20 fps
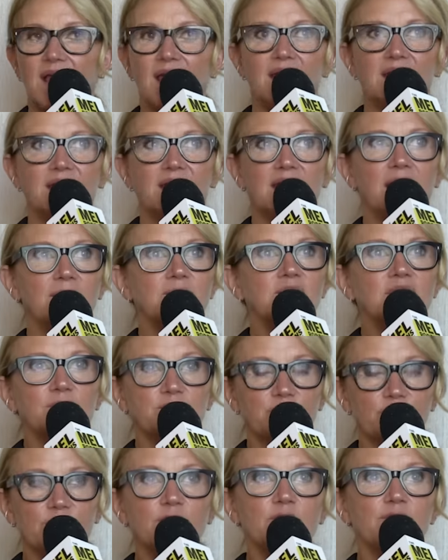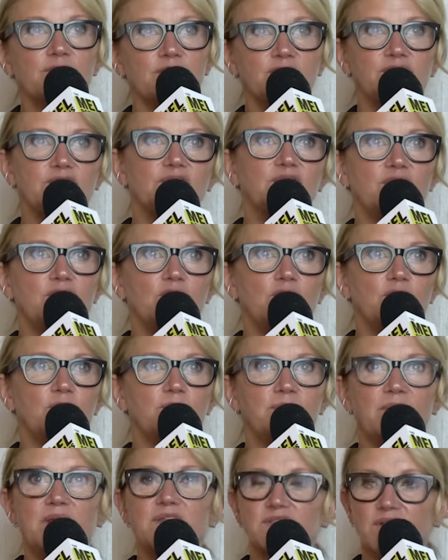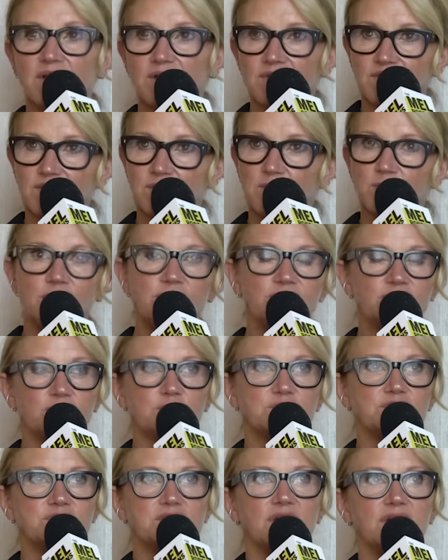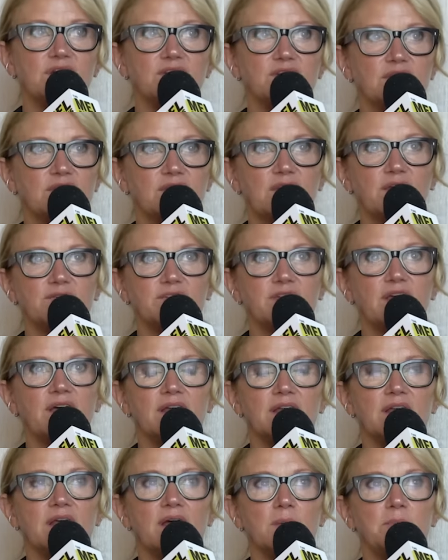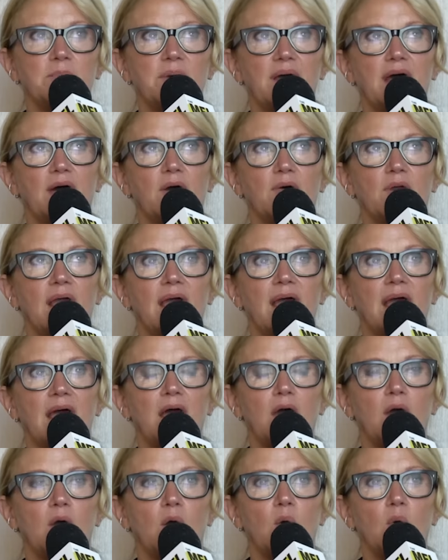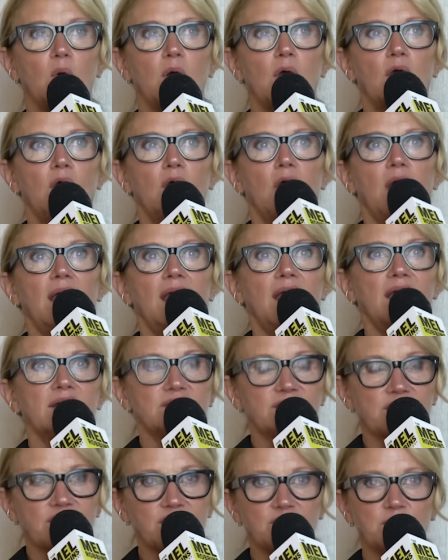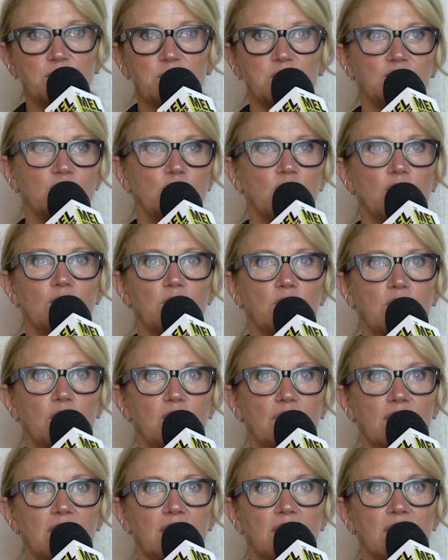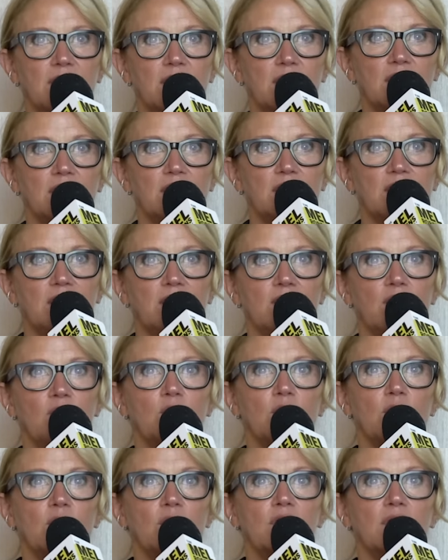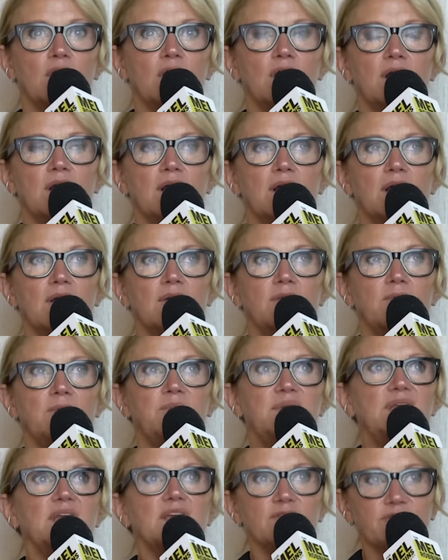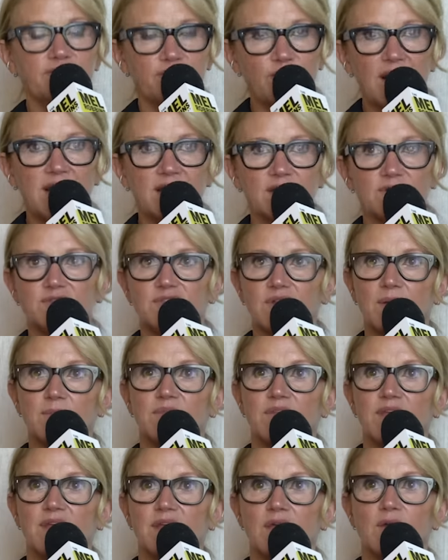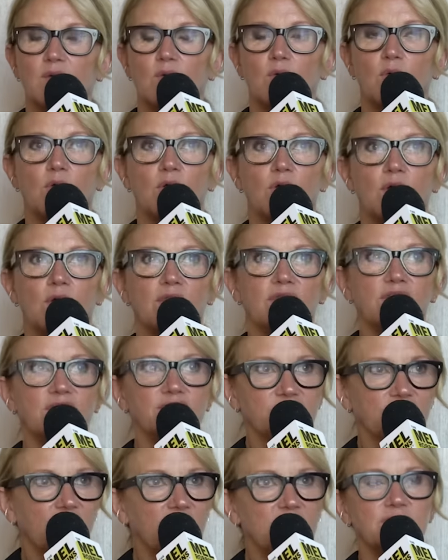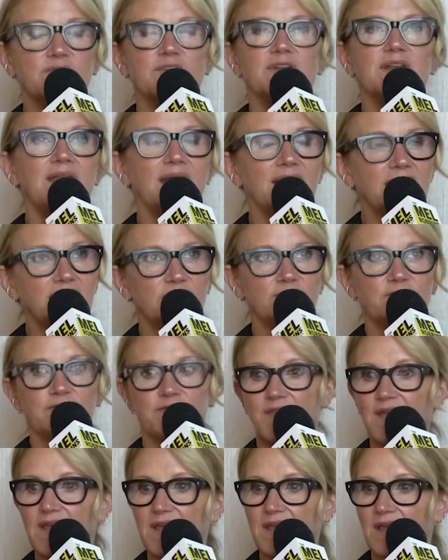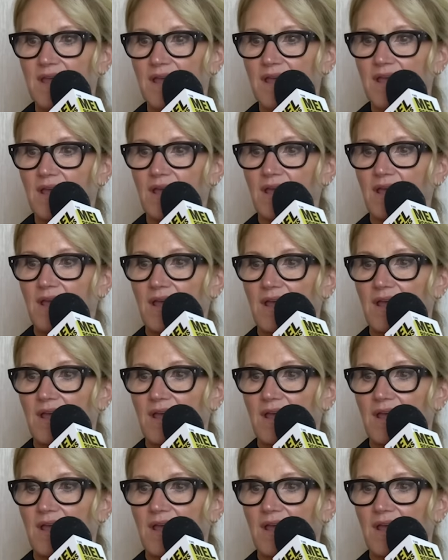And I'm going to prove this to you based on some research studies that they've done about how anticipatory worry or being afraid of something or this kind of negative thinking